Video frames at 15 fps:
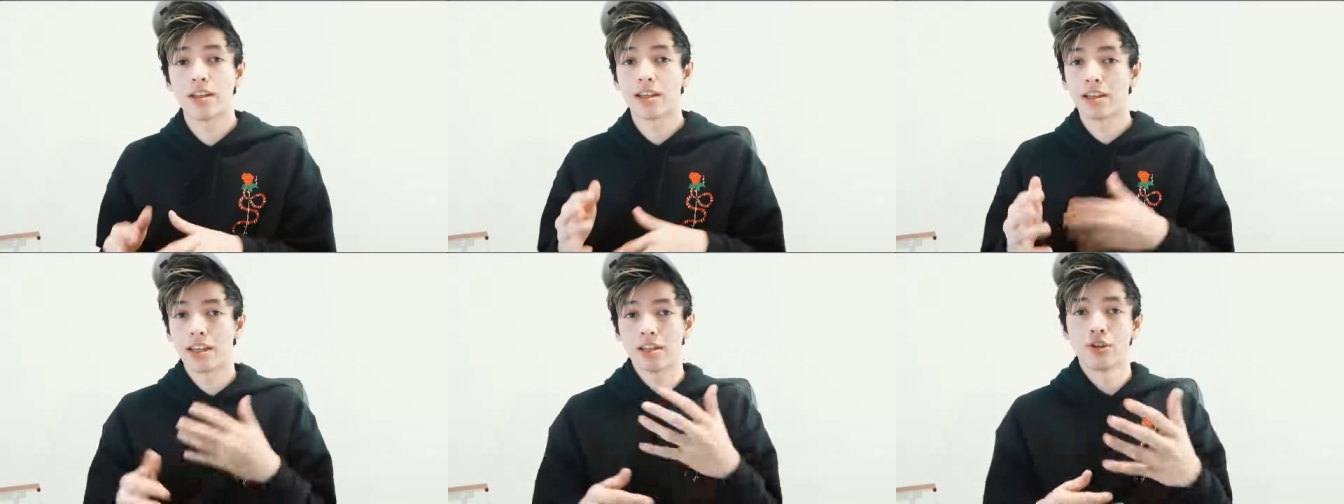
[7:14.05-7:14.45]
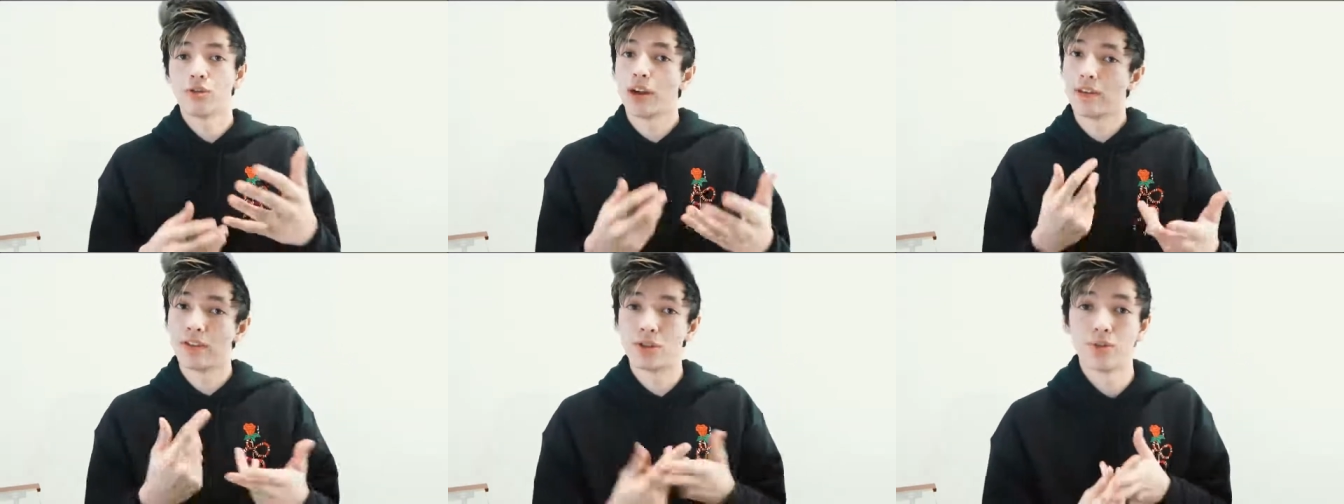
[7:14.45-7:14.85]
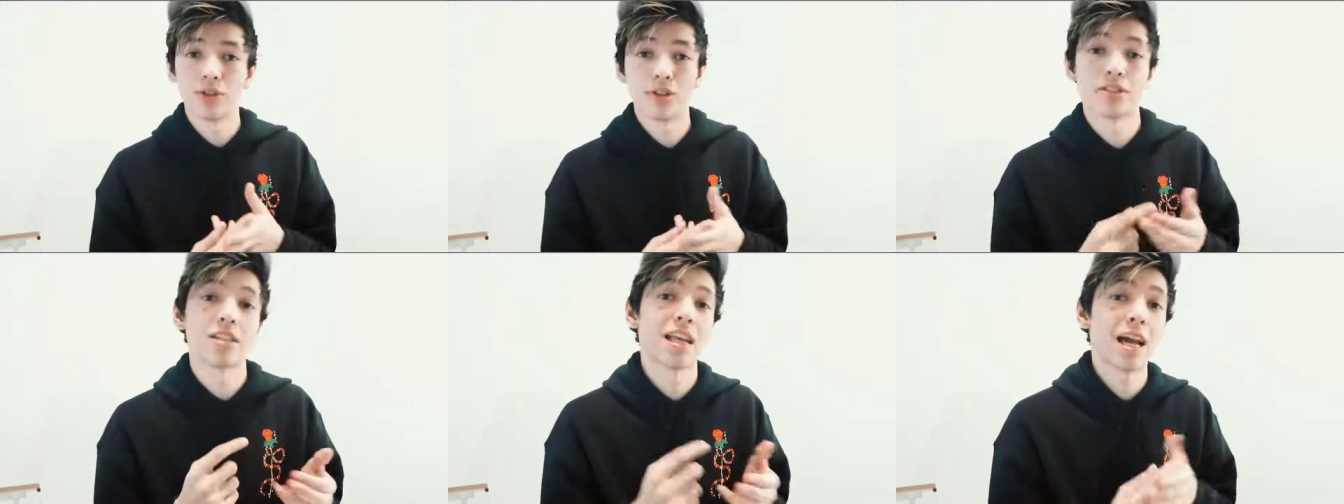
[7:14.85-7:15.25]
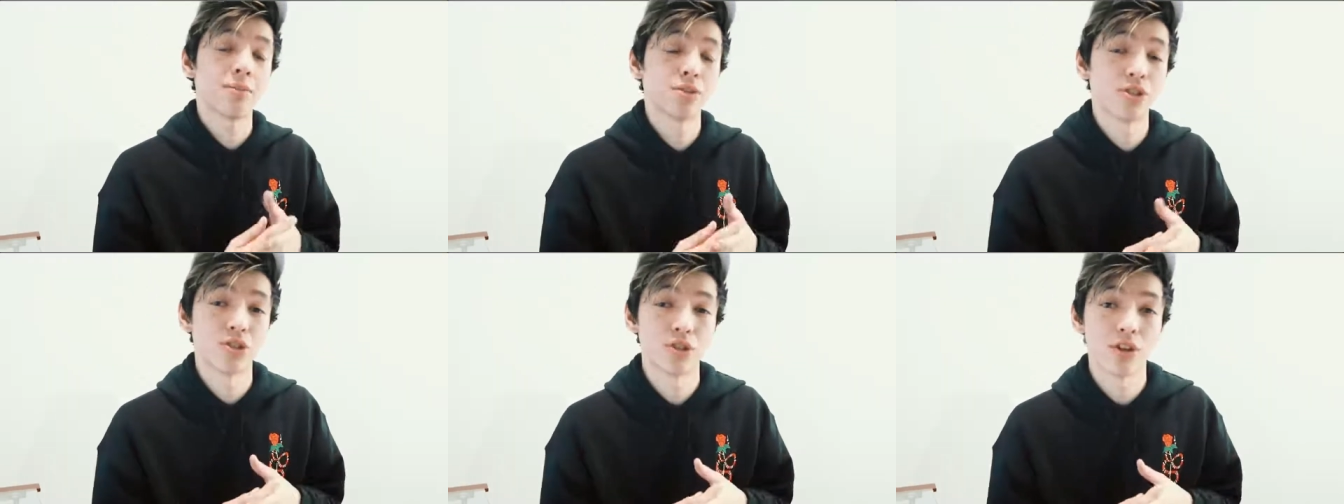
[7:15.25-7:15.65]
and again, you have these widgets and
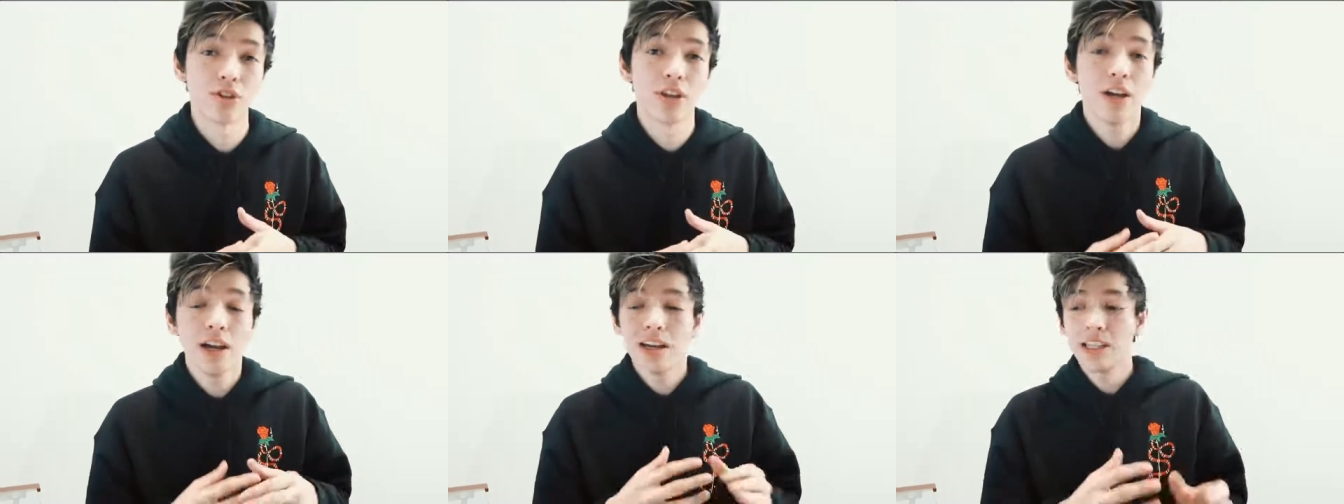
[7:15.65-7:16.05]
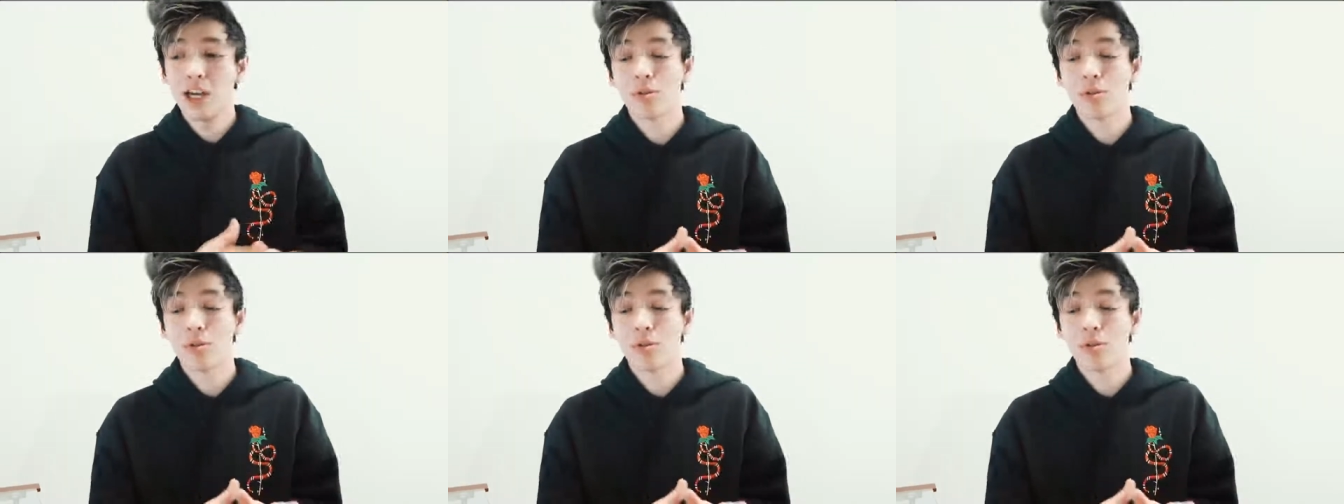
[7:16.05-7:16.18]
apps installed to